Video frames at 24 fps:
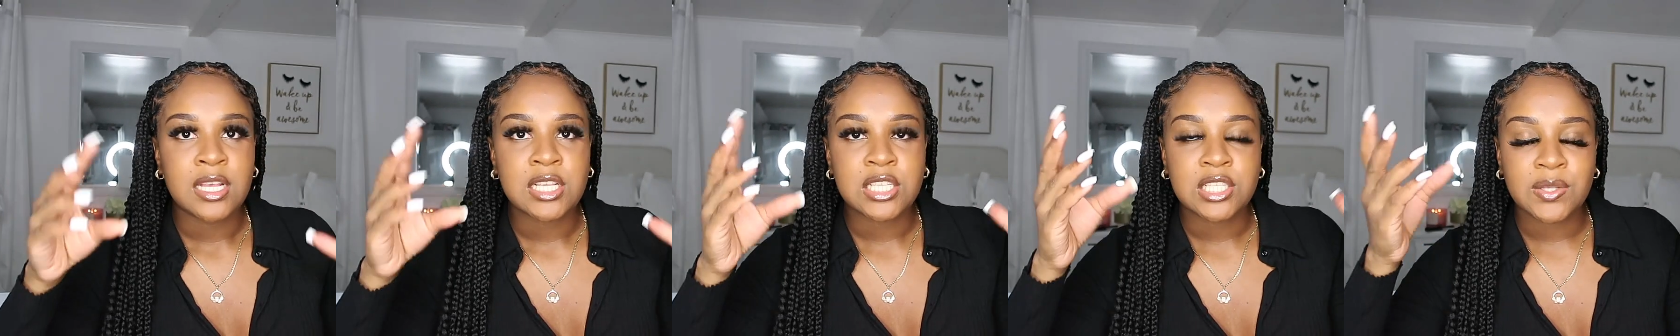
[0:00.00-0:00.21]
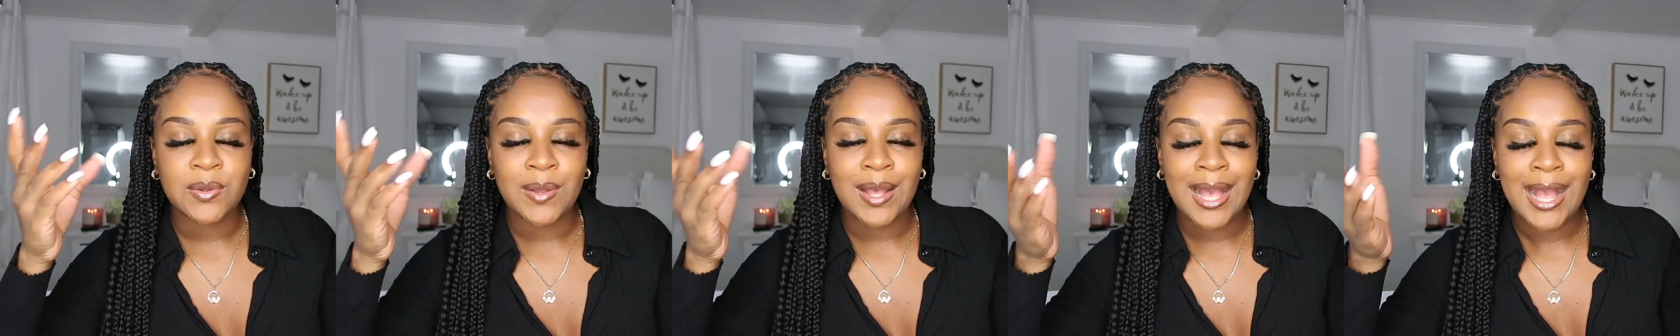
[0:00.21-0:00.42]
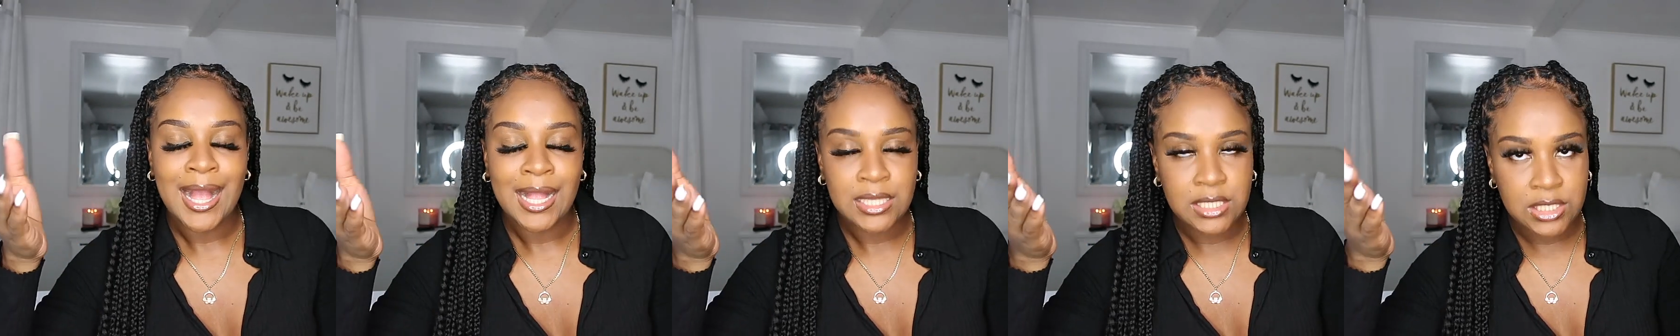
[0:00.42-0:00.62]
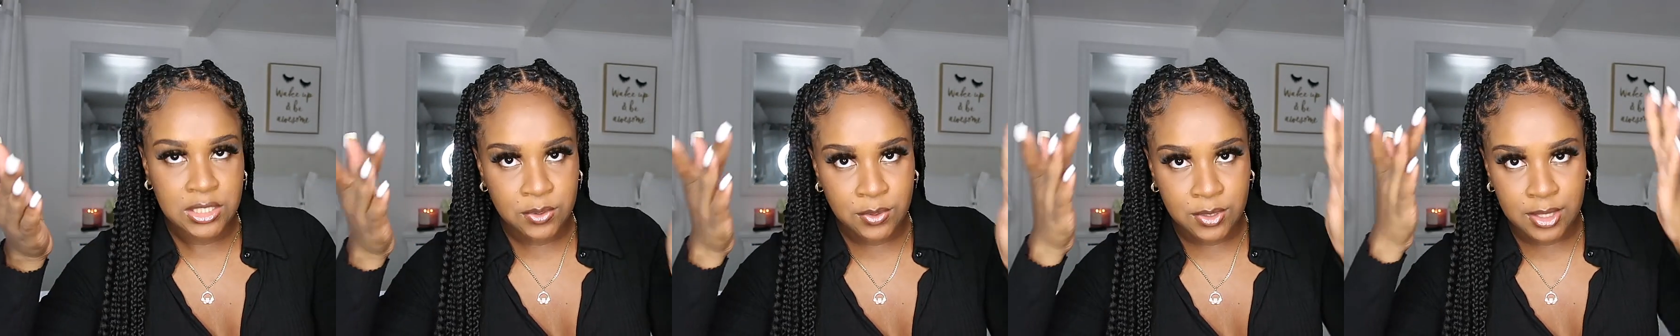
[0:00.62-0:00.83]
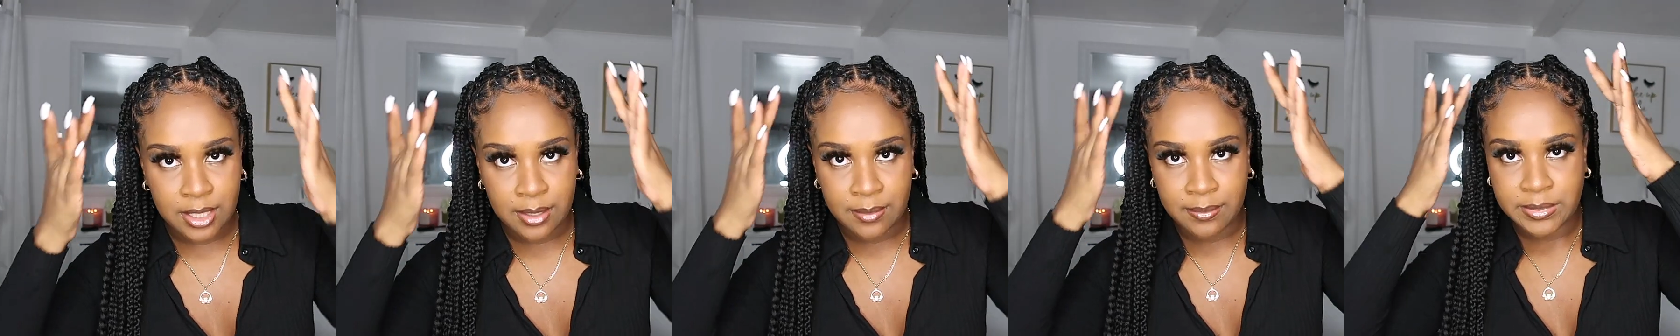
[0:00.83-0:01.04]
So I had to
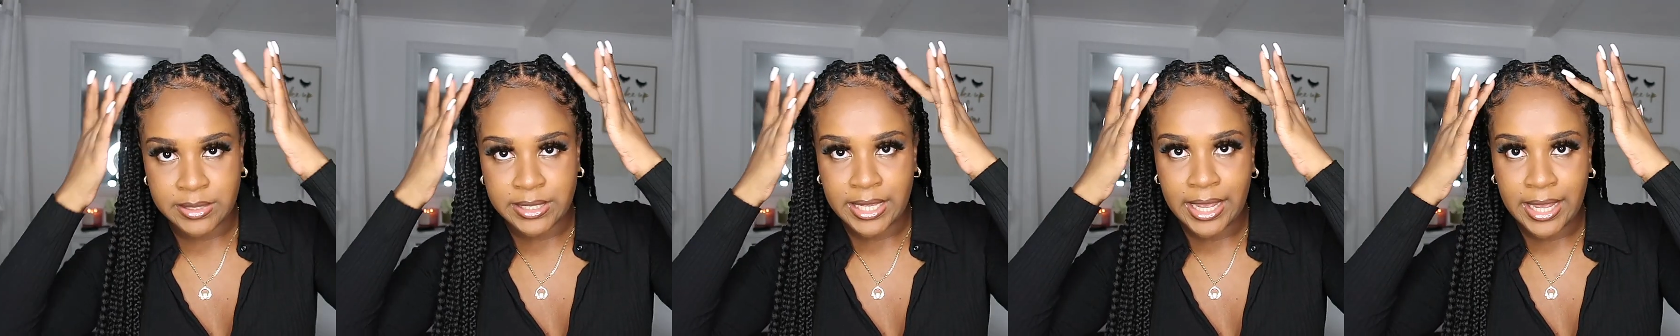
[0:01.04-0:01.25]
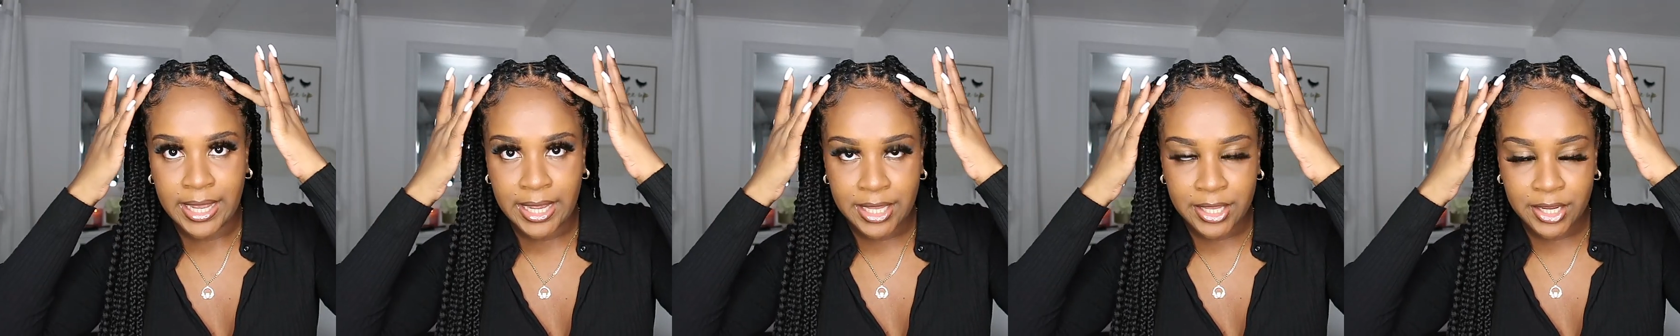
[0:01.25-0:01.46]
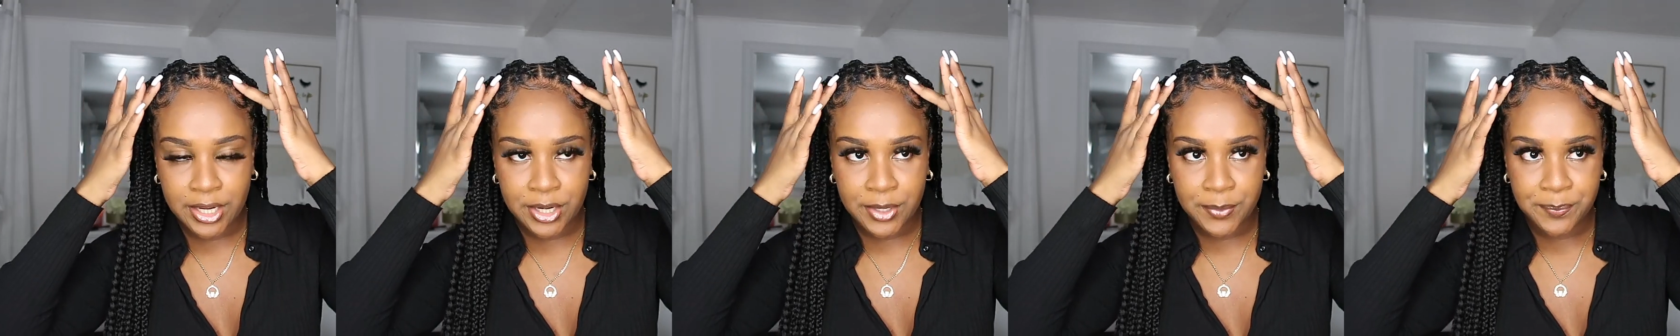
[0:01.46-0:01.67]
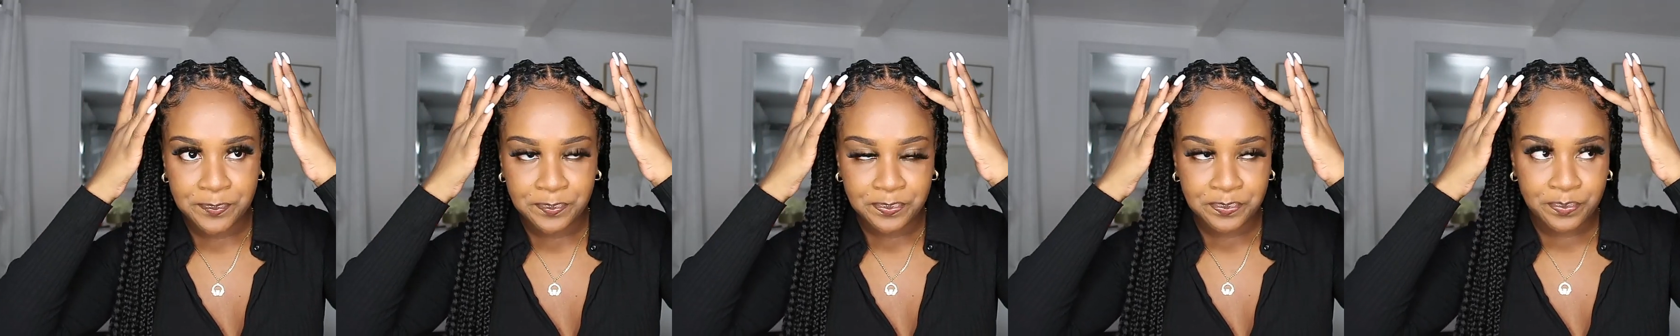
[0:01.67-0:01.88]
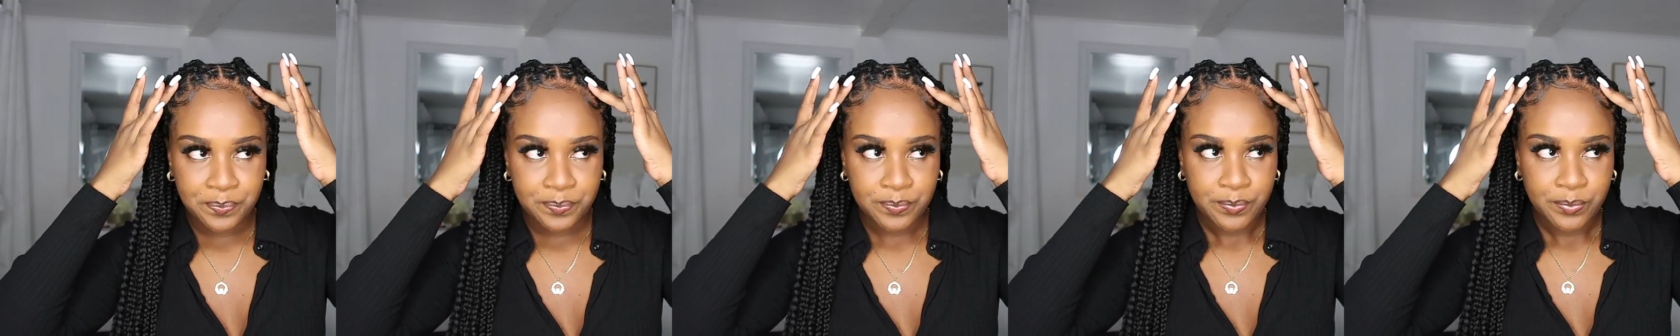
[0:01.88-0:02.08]
do them tighter,
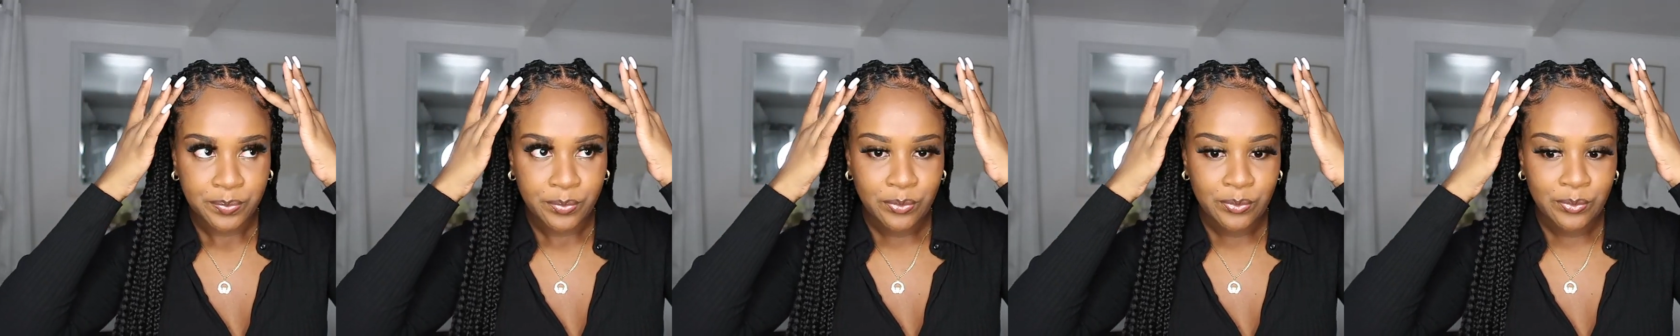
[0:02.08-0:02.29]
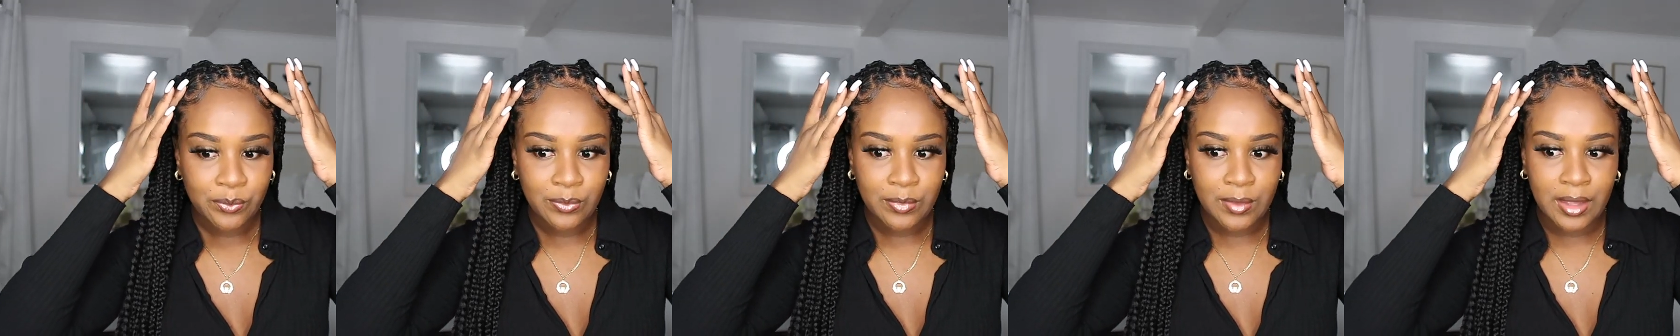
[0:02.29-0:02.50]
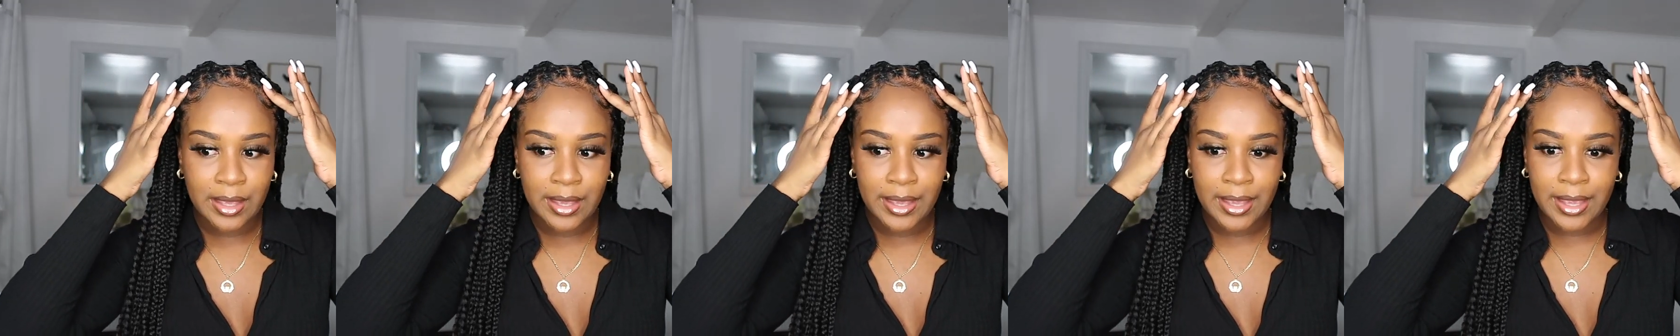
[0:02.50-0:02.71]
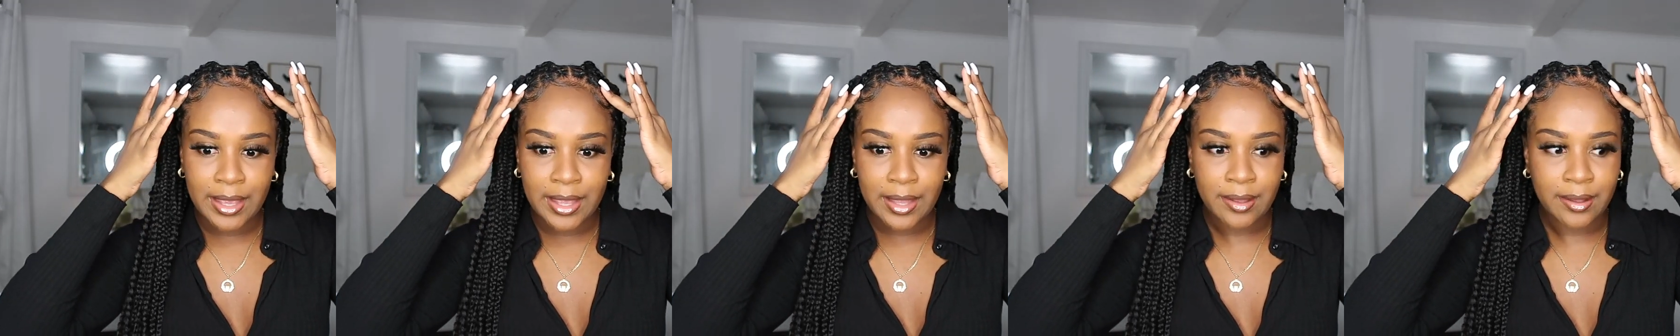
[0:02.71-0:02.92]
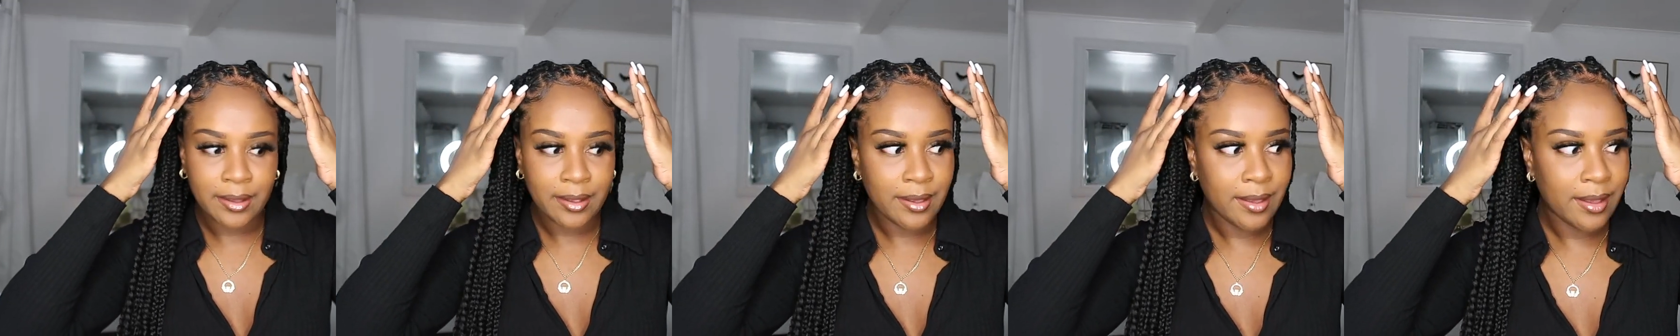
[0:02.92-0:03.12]

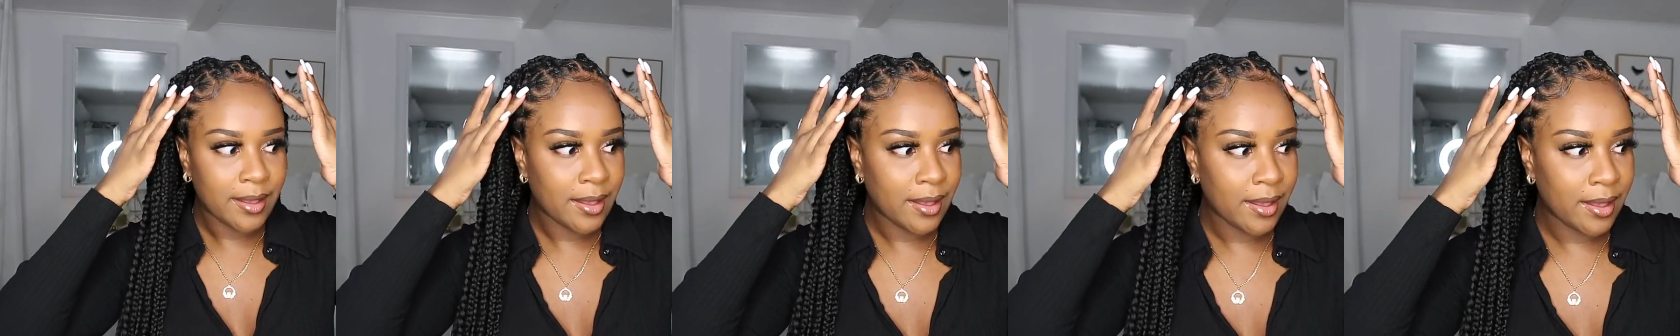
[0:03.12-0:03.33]
and